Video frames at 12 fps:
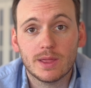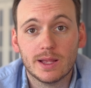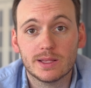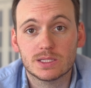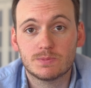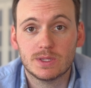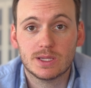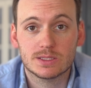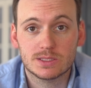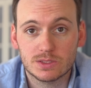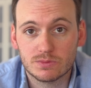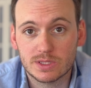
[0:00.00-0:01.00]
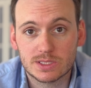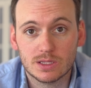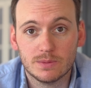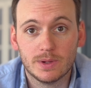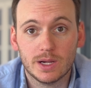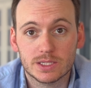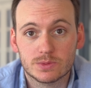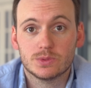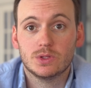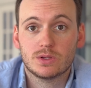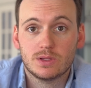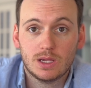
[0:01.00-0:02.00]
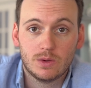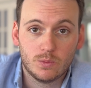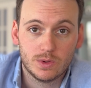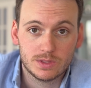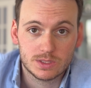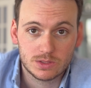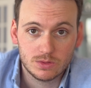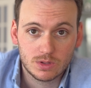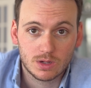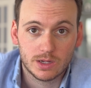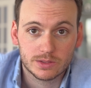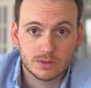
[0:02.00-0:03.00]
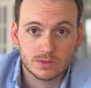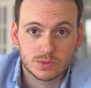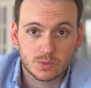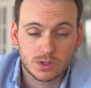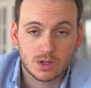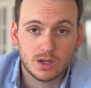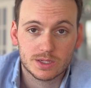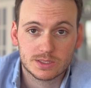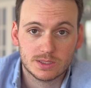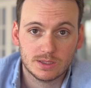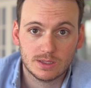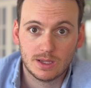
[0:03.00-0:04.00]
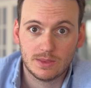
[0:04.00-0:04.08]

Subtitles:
that is because these resale buyers were looking at what these new condos were costing,